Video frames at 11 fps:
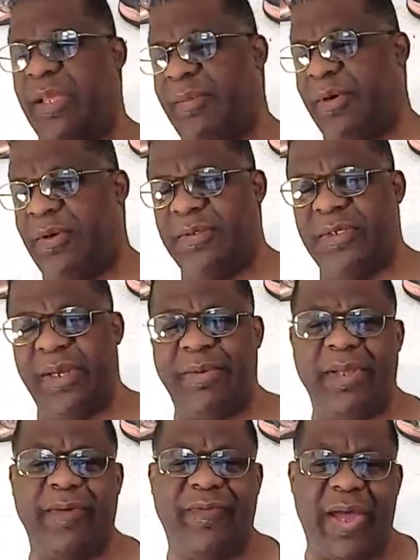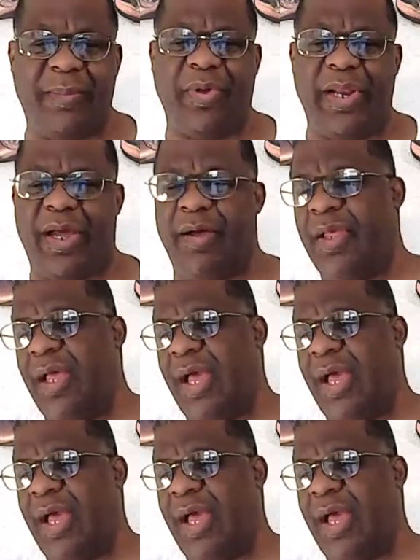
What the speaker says: chemicals and everything evaporate out.